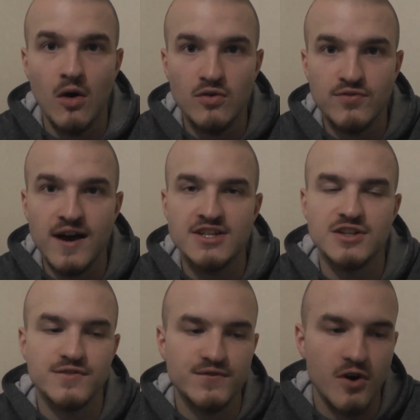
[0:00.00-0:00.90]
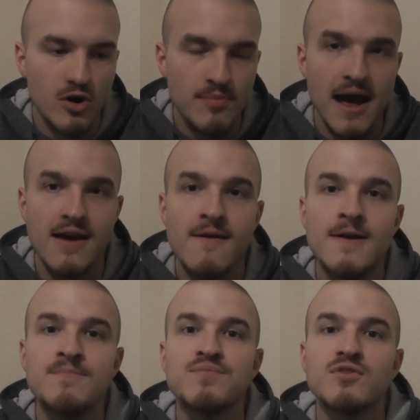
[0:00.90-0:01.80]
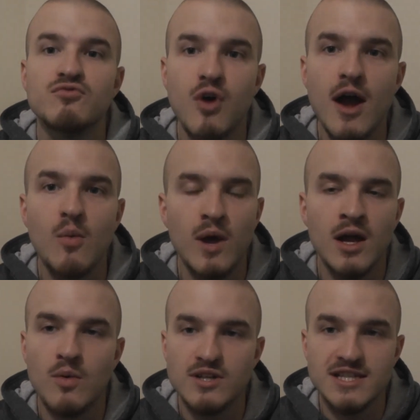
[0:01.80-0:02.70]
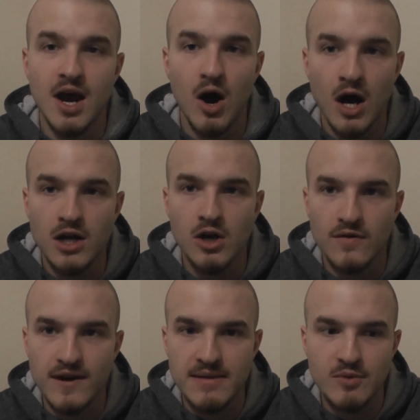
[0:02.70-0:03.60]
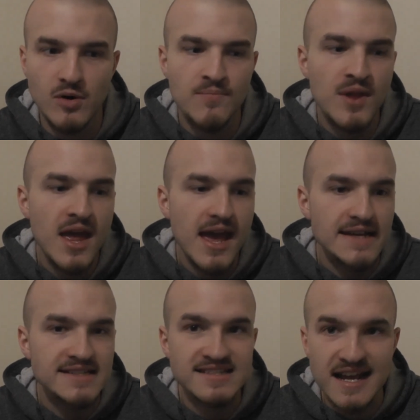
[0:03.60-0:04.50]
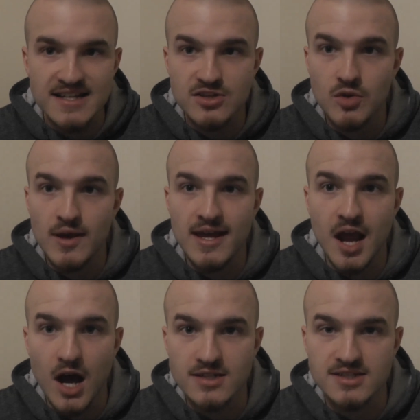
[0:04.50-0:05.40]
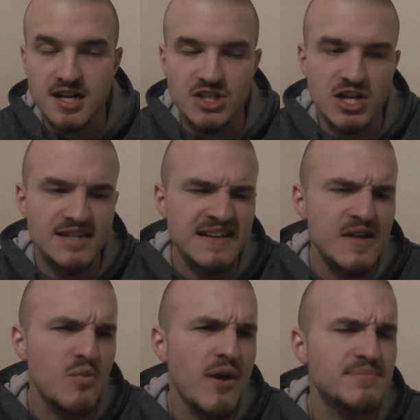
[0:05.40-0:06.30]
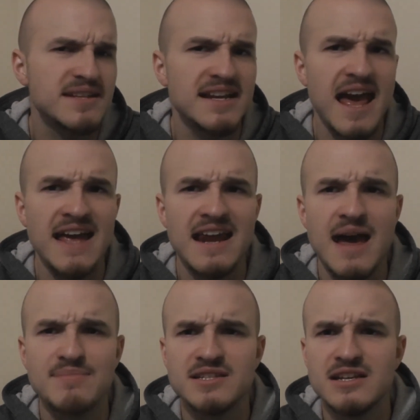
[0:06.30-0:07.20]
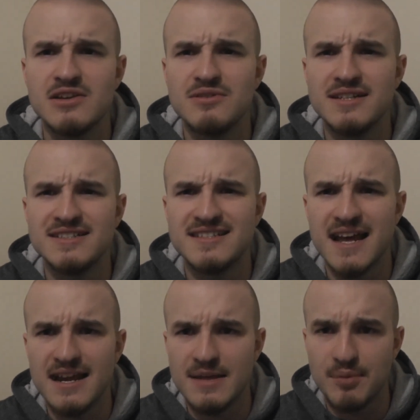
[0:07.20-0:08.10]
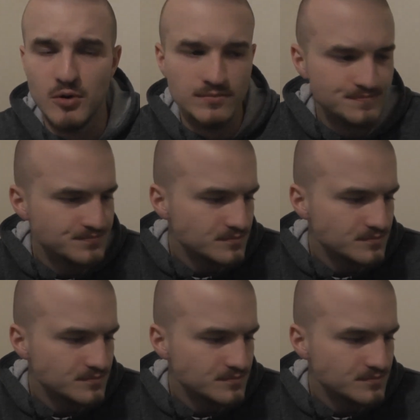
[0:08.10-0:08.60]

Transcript: old-fashioned throwback right winger, which there aren't a lot of anymore. He stays on the wing, he hugs the touchlines, he whips in an absolutely deadly ball.